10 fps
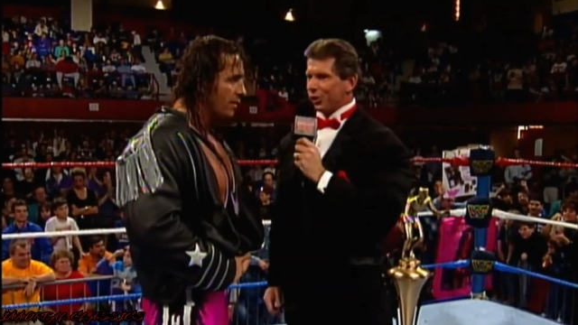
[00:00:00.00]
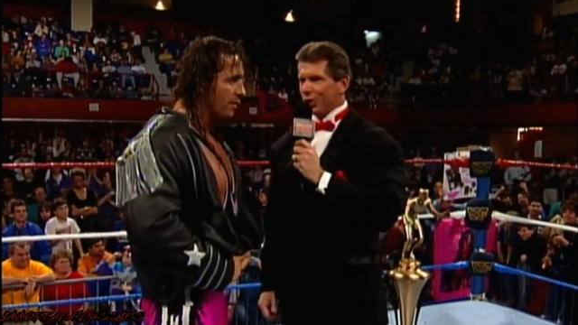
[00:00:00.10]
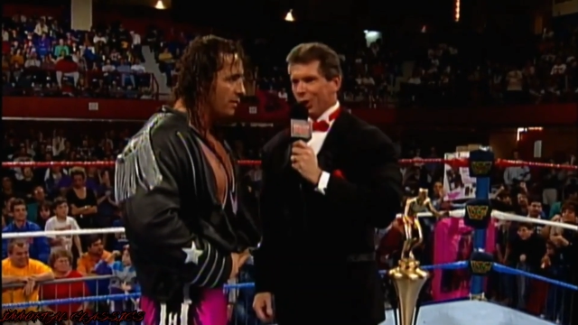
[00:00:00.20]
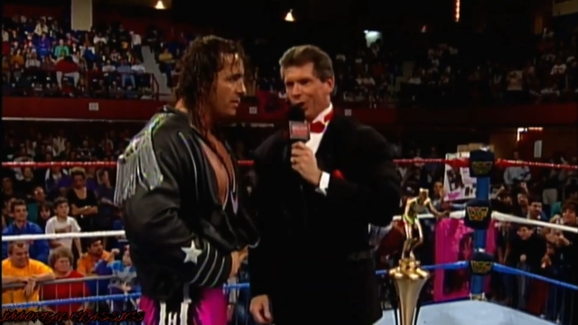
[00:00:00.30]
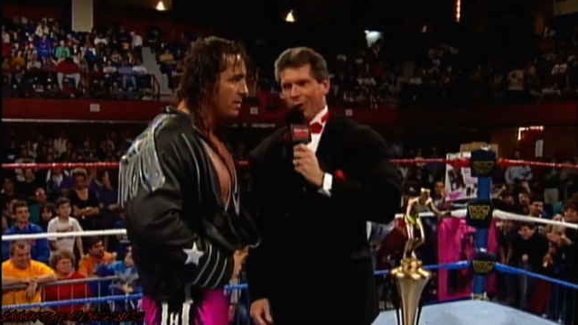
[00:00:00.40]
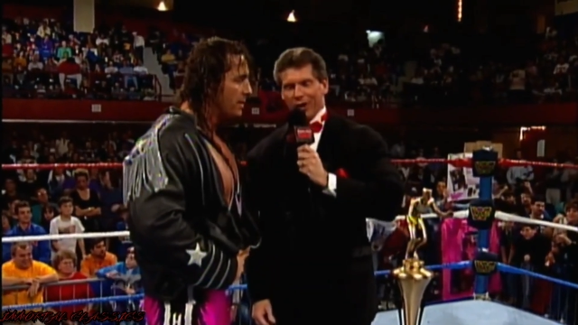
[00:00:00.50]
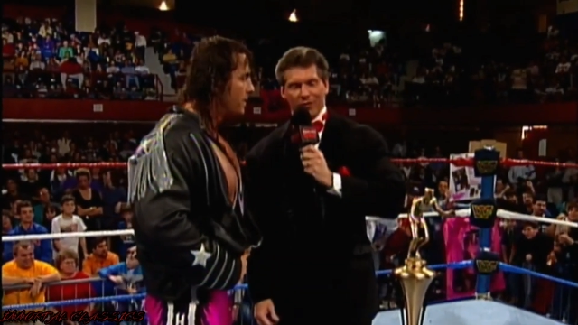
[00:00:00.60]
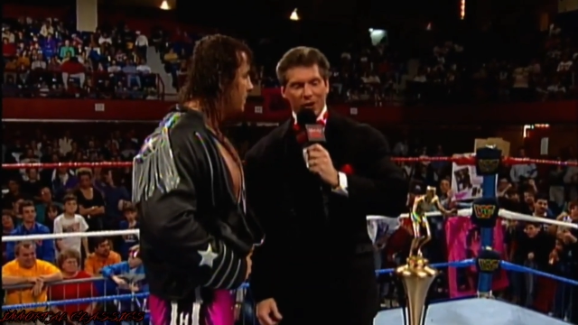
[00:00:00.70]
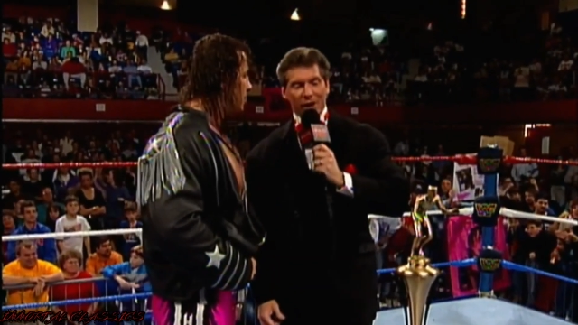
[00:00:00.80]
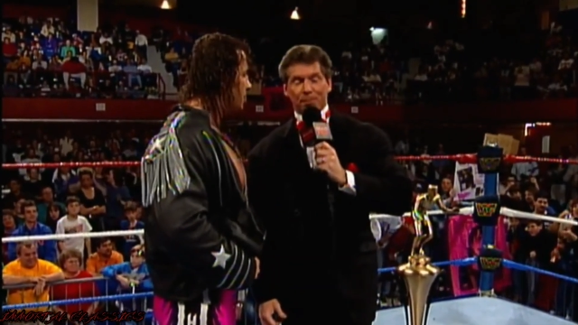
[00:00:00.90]
Speaker 1: to you. A
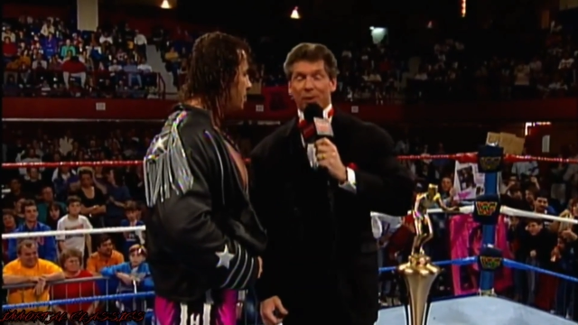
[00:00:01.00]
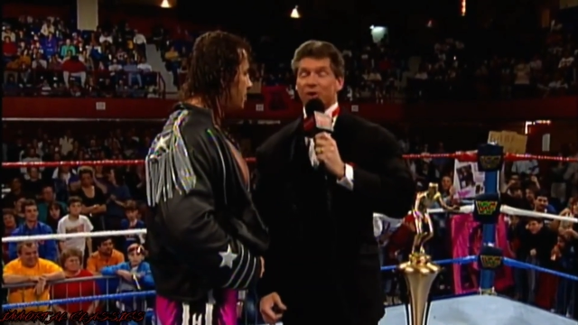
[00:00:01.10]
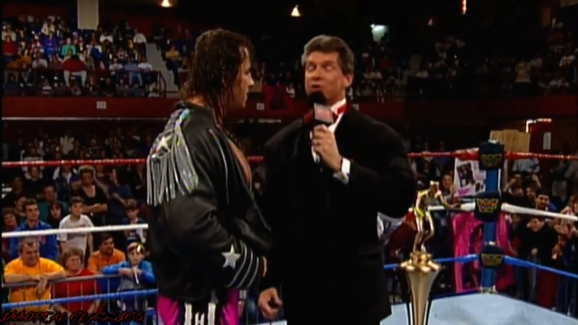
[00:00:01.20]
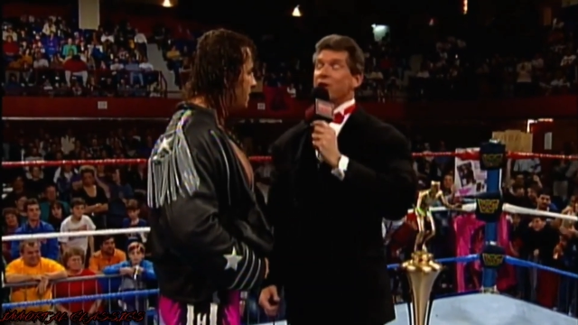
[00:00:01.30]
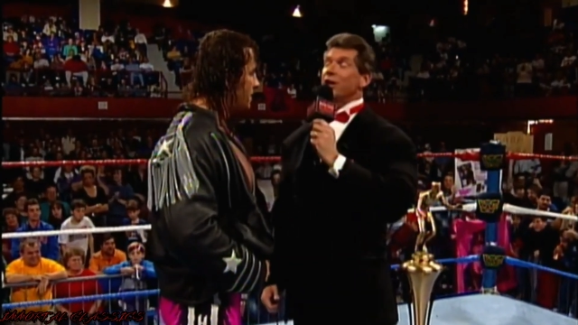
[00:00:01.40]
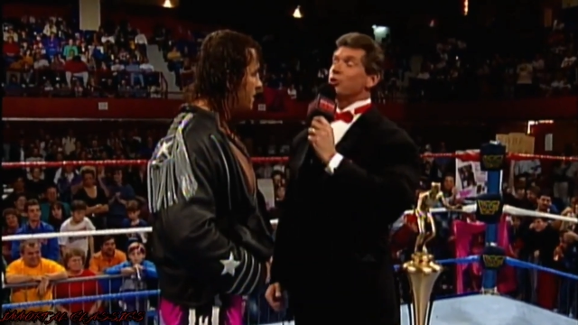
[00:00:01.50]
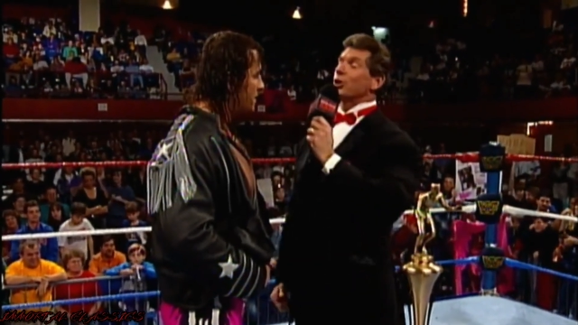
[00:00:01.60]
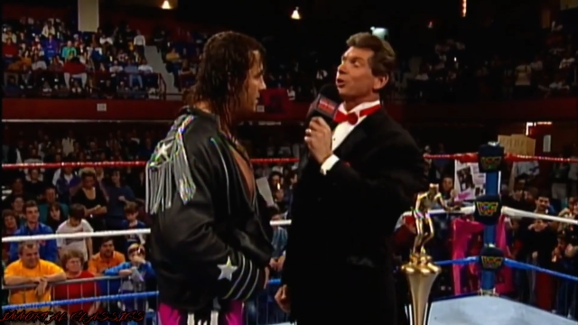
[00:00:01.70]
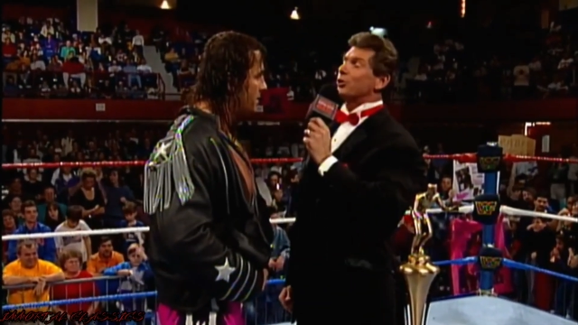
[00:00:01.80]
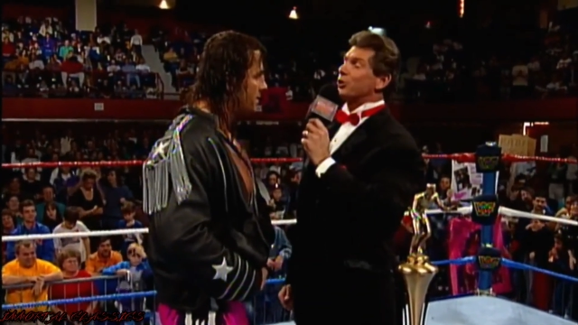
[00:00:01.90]
very
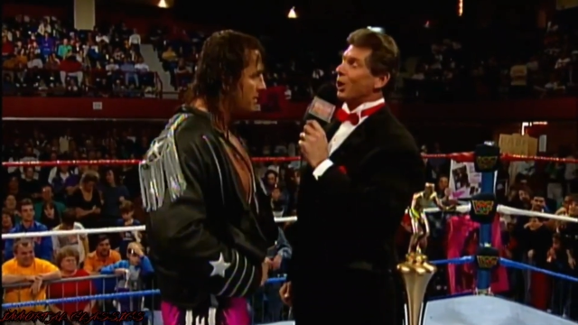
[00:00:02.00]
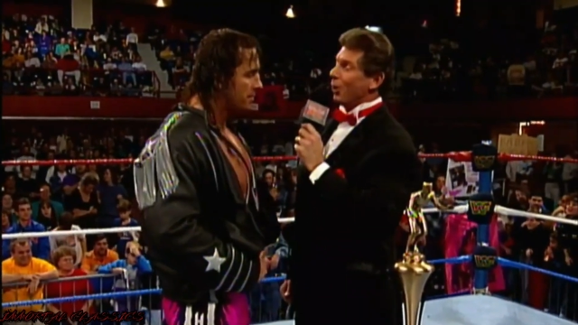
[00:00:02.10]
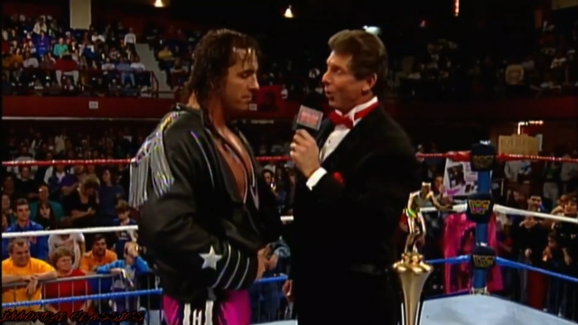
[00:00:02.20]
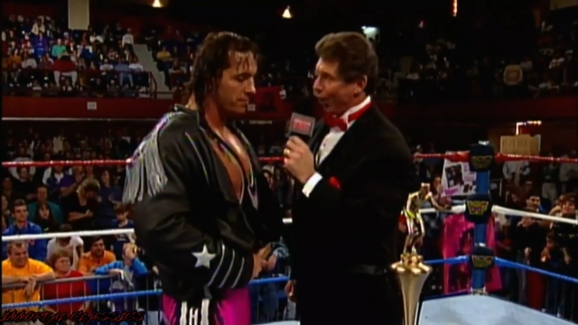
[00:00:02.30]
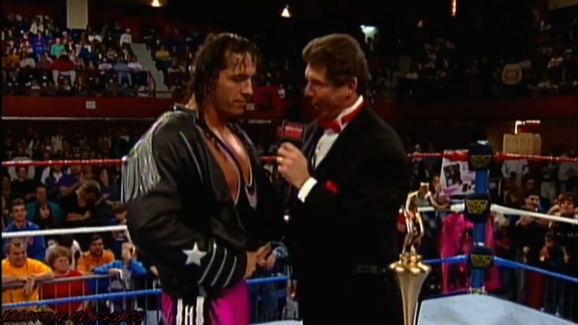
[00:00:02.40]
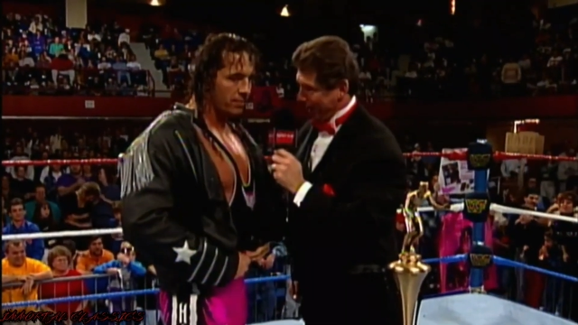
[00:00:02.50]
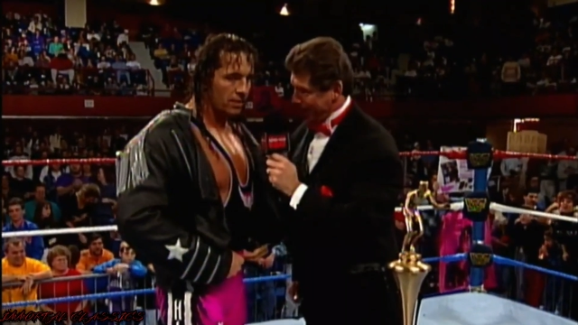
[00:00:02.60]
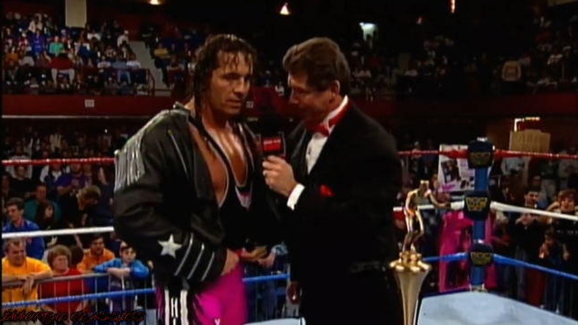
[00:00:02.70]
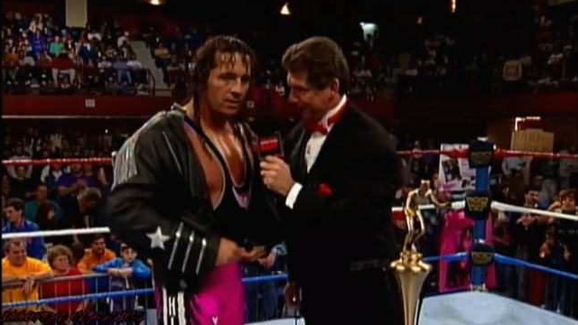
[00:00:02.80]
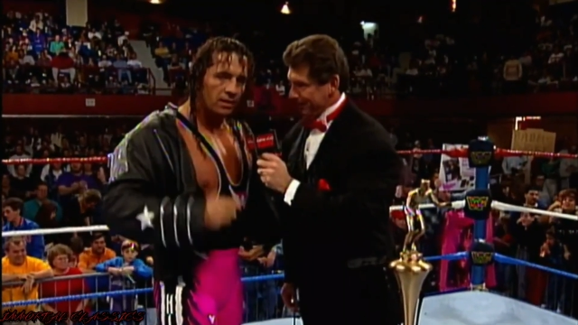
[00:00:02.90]
prestigious award.
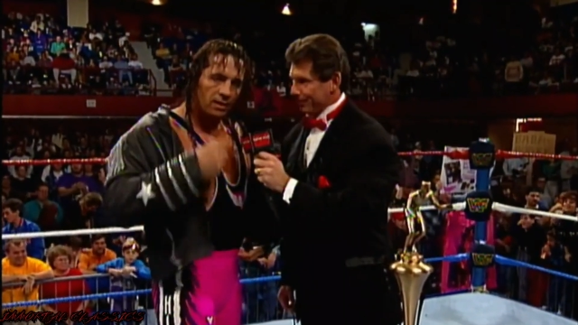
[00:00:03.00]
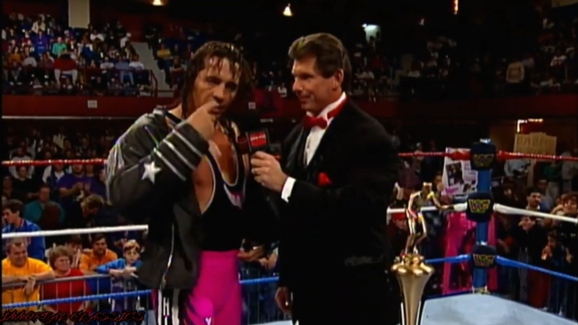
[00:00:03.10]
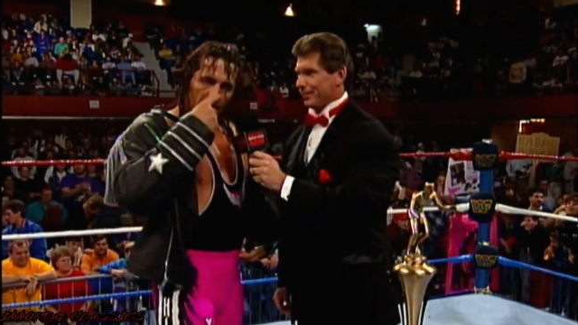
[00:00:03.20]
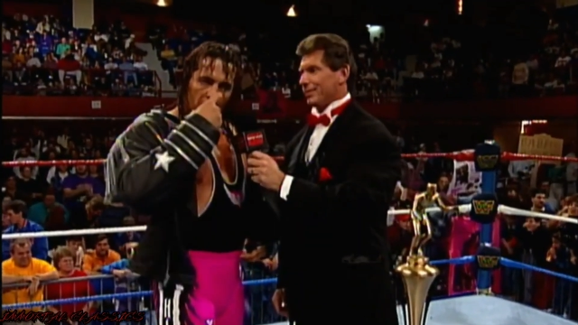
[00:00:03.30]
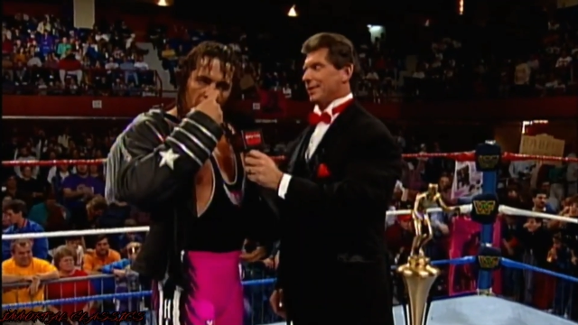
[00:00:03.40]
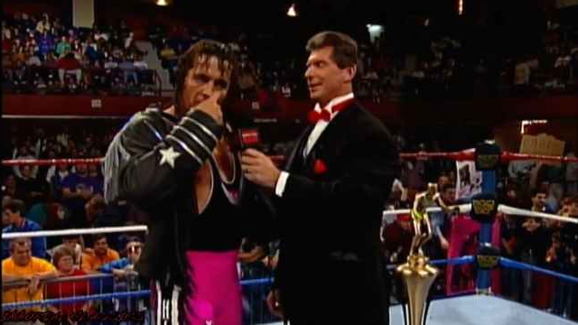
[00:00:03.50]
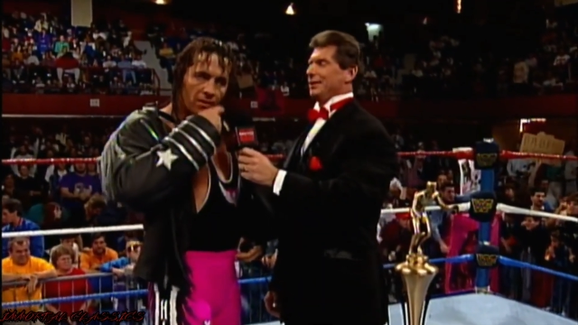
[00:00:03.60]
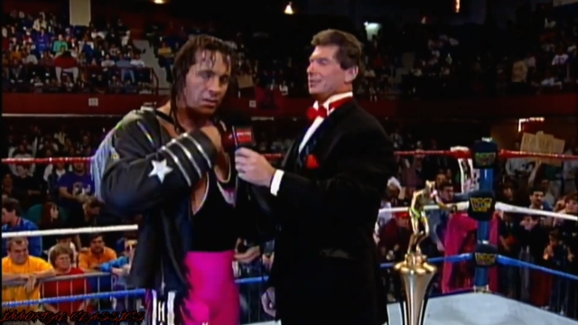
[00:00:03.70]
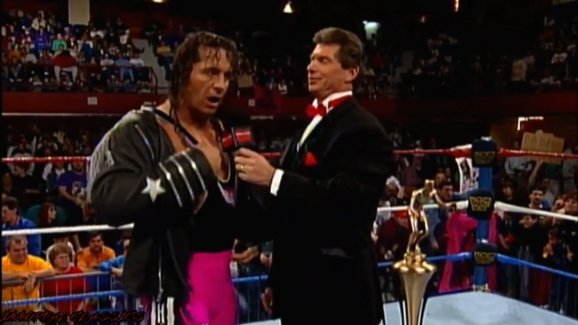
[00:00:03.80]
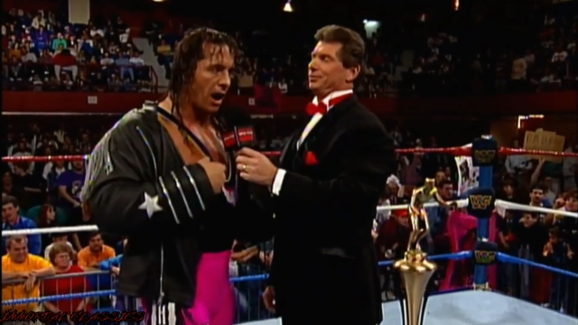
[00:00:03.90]

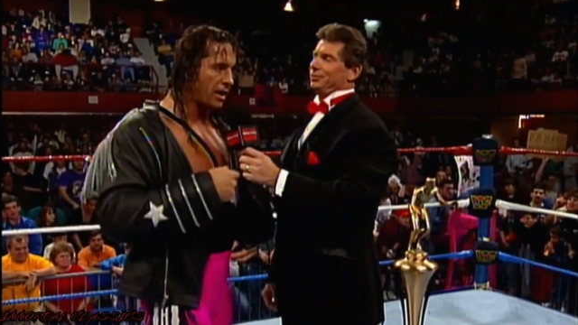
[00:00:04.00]
You know, I